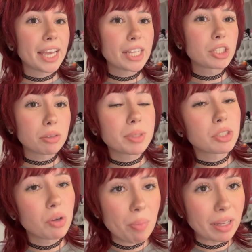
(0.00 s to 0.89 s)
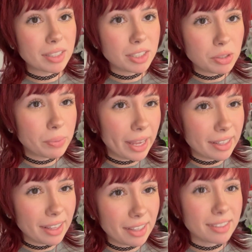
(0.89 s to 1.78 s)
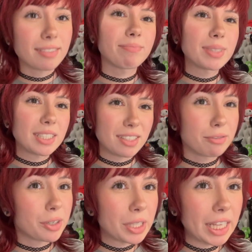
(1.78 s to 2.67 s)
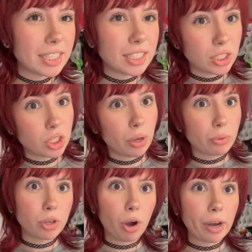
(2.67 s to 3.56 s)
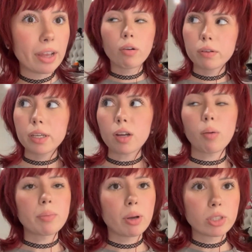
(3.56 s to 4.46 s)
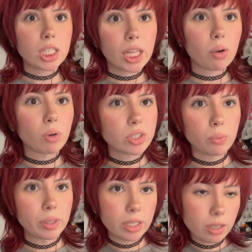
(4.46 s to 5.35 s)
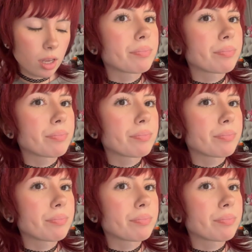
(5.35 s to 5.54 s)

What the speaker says: It took me 2 months to edit that because I'm very lazy, so sorry. Hopefully I'll be posting like once a week.